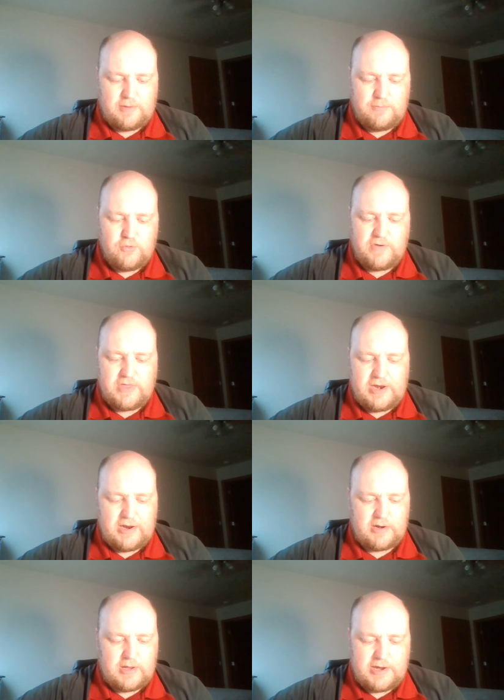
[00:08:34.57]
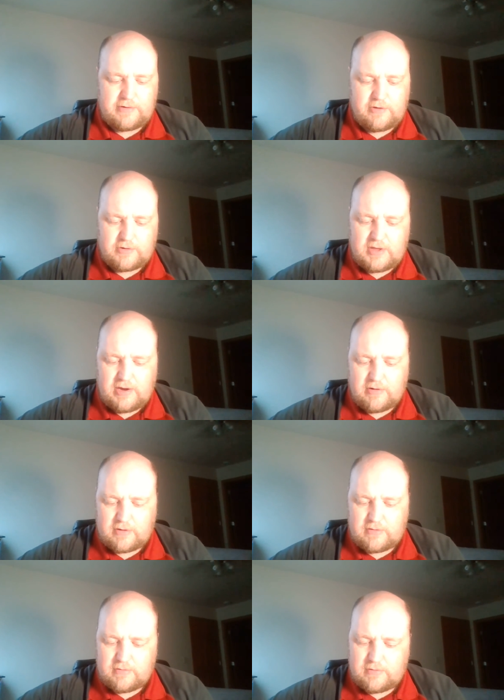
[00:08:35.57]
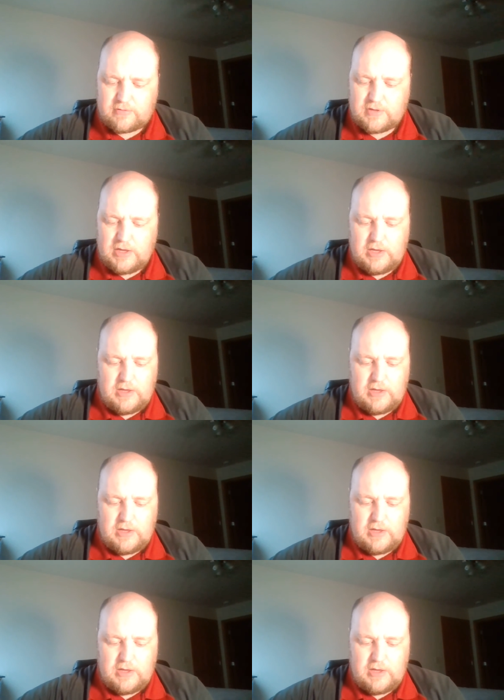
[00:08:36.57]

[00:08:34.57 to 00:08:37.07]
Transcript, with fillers: in a movie that had a lot of good characters.